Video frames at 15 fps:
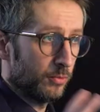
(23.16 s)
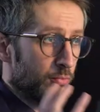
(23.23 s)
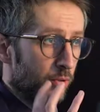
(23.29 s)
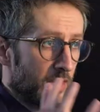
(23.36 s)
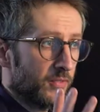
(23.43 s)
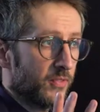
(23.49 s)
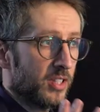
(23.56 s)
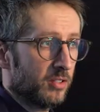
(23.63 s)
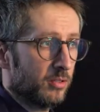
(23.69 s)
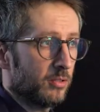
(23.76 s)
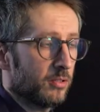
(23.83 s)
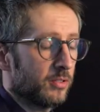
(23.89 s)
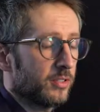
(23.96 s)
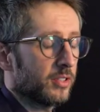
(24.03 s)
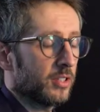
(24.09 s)
brain
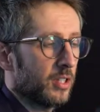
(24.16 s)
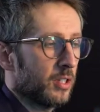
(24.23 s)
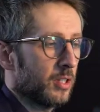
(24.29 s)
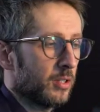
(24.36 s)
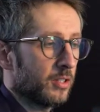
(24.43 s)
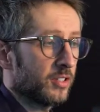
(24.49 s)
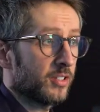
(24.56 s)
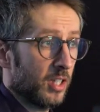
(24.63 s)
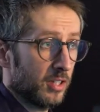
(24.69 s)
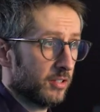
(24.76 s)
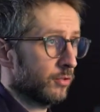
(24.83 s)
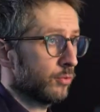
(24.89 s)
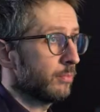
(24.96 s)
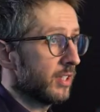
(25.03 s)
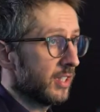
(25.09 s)
vessels starts
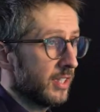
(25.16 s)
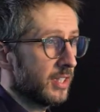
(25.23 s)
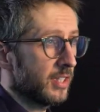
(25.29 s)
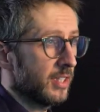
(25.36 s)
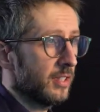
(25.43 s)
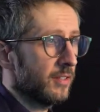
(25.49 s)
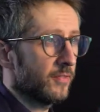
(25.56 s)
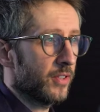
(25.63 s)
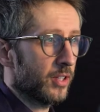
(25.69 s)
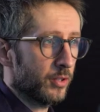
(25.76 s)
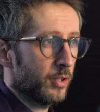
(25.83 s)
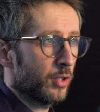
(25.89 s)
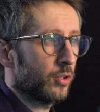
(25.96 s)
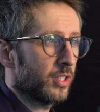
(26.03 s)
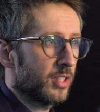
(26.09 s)
to be leaky
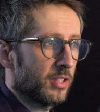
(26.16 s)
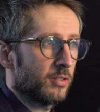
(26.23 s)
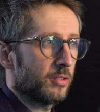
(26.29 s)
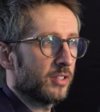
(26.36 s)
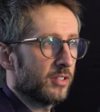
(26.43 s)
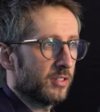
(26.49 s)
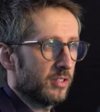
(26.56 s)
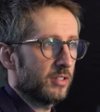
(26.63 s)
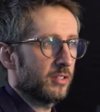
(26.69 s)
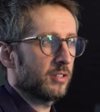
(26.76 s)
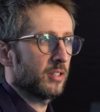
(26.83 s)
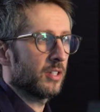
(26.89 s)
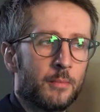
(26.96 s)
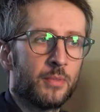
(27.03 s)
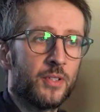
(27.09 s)
very early in the disease,
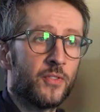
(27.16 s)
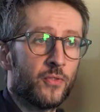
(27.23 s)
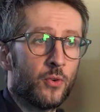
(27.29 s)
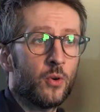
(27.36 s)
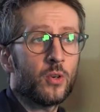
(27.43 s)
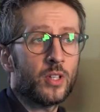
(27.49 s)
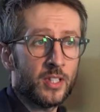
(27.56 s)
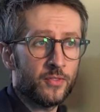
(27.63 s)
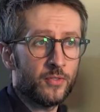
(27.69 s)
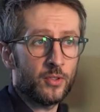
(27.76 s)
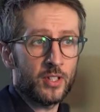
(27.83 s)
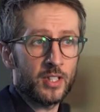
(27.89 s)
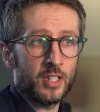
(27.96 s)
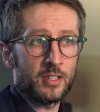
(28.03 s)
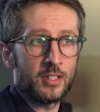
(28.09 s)
before
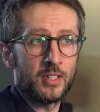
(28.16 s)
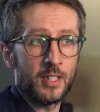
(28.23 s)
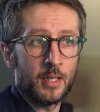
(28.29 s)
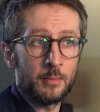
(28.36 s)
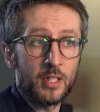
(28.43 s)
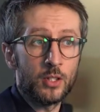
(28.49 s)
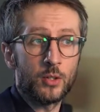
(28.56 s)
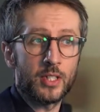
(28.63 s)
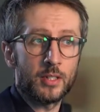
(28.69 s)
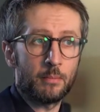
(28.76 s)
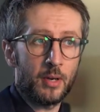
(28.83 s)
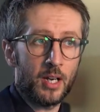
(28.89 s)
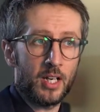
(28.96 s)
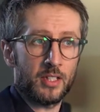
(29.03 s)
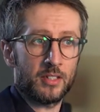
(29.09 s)
even that the amyloid
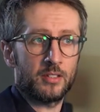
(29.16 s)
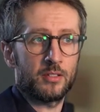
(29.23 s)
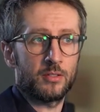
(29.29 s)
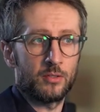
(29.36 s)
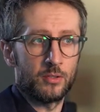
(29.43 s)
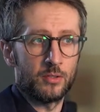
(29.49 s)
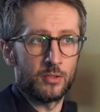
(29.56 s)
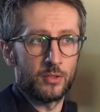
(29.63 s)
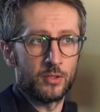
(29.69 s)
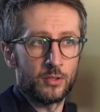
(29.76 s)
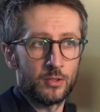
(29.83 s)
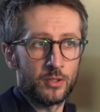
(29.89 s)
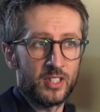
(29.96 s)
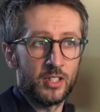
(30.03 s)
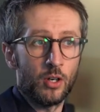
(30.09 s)
plaques, so
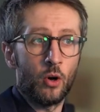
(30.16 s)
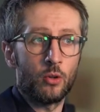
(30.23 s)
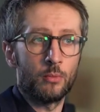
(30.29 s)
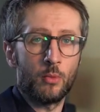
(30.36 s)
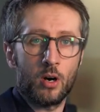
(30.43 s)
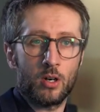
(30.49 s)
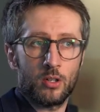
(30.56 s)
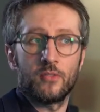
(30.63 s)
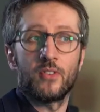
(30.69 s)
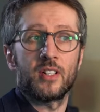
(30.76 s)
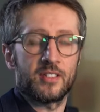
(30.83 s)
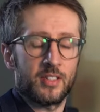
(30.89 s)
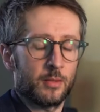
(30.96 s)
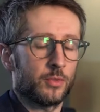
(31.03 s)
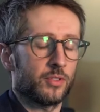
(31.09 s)
the hallmark of
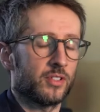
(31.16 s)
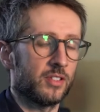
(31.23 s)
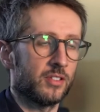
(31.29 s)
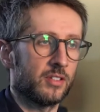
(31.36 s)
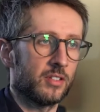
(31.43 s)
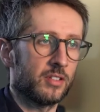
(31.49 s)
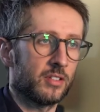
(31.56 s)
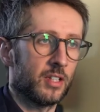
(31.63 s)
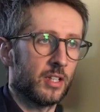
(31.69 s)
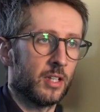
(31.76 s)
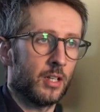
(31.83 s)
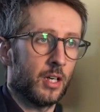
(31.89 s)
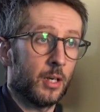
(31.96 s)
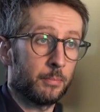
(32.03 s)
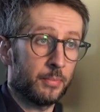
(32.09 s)
Alzheimer's disease,
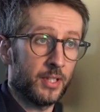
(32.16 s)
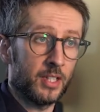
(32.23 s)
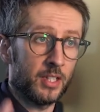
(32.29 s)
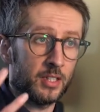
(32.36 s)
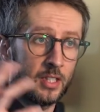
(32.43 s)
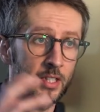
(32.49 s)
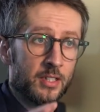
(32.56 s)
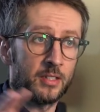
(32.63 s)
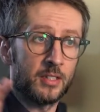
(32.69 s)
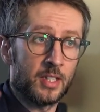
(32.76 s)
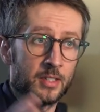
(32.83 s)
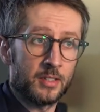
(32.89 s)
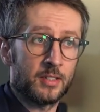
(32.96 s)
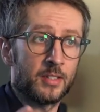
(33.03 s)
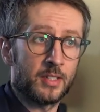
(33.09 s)
appear
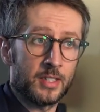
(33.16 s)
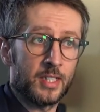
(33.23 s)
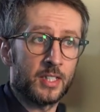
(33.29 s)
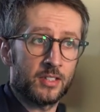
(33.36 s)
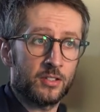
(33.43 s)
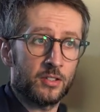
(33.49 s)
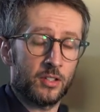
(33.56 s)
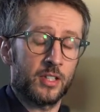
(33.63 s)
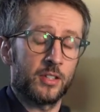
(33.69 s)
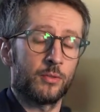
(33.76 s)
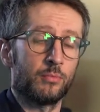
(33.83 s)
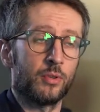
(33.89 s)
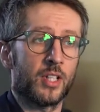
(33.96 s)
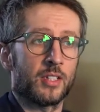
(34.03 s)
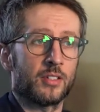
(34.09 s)
and get stuck in the
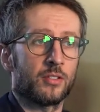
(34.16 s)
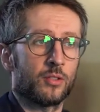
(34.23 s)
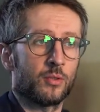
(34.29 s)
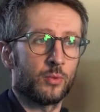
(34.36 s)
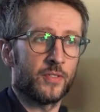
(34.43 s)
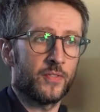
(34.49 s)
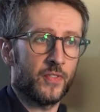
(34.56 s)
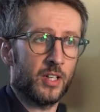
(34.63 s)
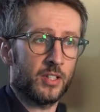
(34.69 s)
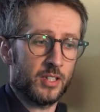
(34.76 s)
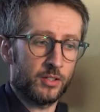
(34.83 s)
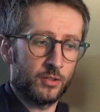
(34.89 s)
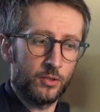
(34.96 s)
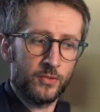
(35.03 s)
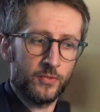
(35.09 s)
brain. So we found
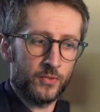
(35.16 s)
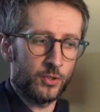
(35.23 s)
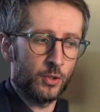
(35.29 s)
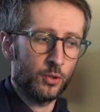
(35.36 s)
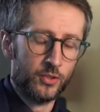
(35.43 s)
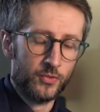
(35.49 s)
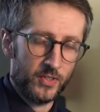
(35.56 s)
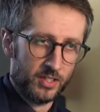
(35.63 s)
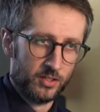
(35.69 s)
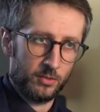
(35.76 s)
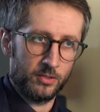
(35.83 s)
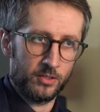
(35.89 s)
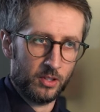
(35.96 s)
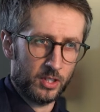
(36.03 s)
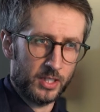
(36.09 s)
that those
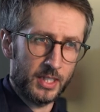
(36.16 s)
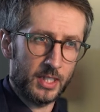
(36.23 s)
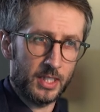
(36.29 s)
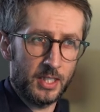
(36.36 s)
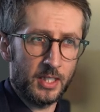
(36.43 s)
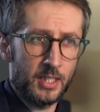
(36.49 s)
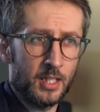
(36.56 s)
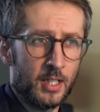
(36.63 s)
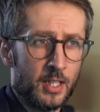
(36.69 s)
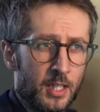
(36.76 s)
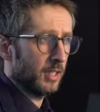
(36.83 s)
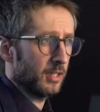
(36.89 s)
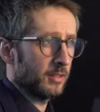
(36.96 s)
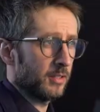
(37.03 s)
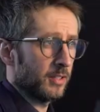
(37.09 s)
vessels are leaky
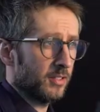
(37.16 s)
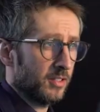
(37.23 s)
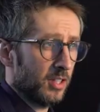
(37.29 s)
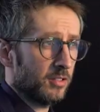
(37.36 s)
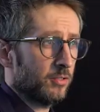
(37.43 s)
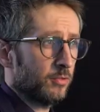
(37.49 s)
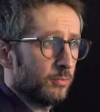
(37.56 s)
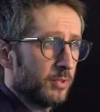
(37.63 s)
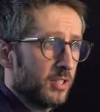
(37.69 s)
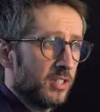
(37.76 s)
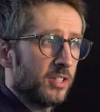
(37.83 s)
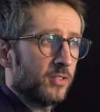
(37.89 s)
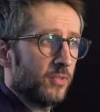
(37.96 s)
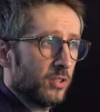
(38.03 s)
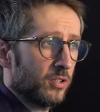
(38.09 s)
and it starts to be
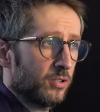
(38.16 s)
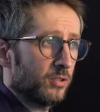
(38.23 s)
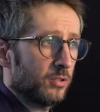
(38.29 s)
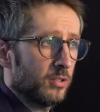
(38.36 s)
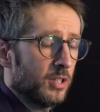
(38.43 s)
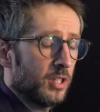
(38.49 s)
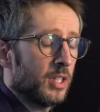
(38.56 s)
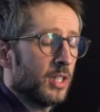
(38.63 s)
dysfunctional.